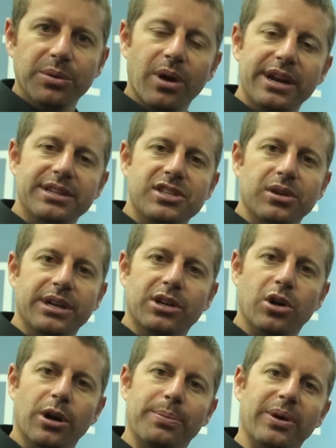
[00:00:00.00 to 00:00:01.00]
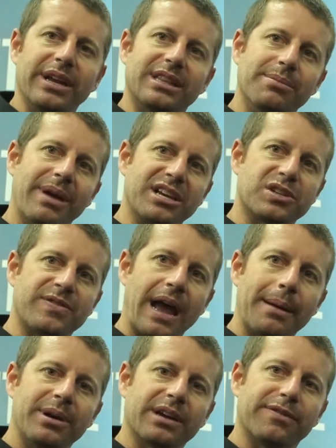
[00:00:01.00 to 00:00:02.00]
wanted to incorporate the mesh
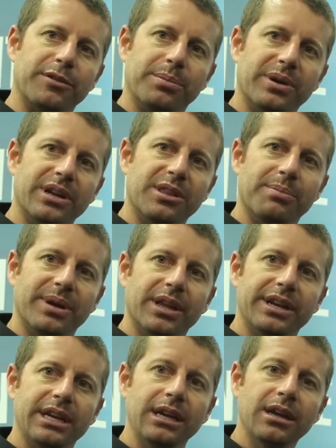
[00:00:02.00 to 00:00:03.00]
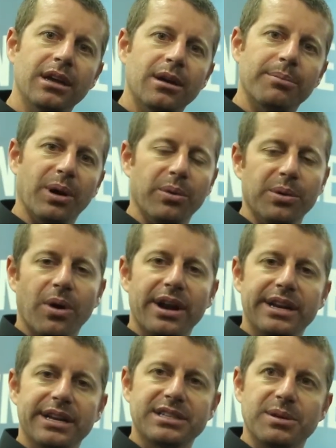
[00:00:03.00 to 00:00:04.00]
fabric for breathability, but we
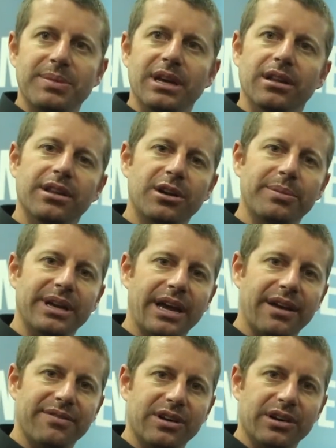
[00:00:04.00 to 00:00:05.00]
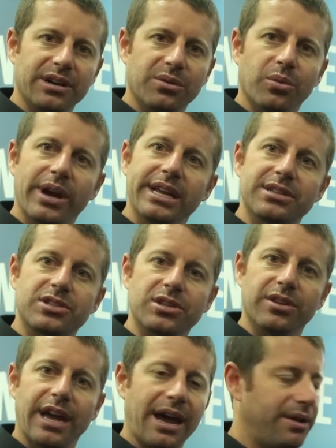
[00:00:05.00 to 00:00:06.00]
wanted it to be a little bit heavier in weight
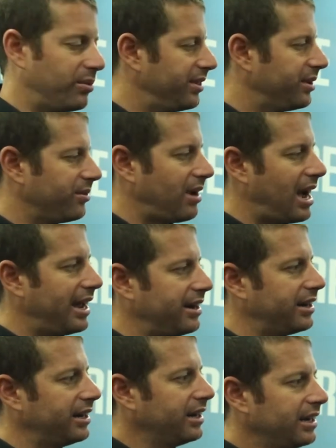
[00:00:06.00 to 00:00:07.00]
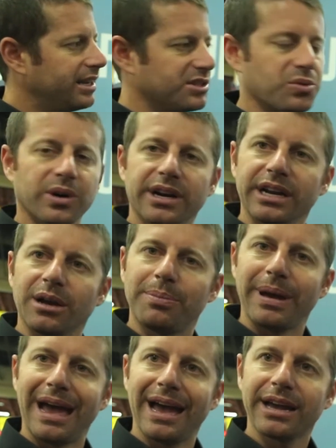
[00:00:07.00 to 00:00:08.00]
so that when the rider is wearing a
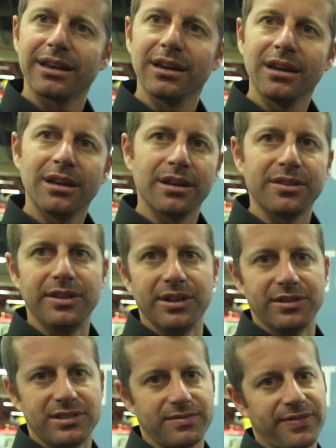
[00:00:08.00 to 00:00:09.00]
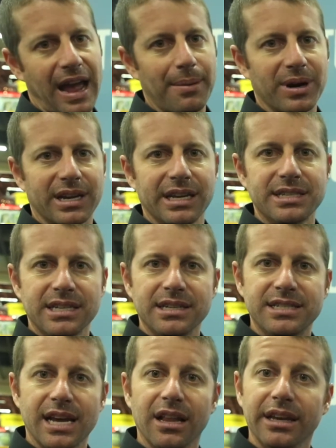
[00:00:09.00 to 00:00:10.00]
pack, the fabric
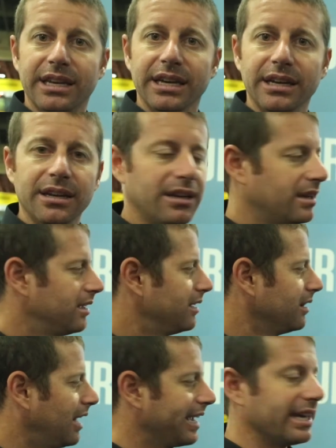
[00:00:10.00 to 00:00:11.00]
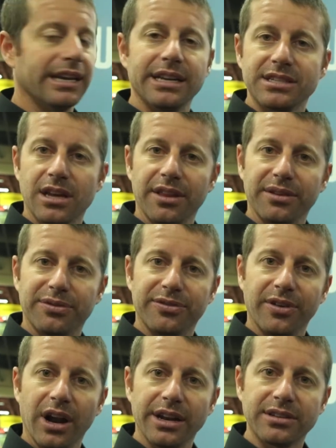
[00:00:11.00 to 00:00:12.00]
isn't delicate like it is on the
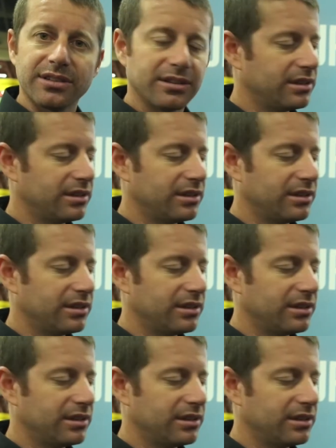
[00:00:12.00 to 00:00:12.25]
front.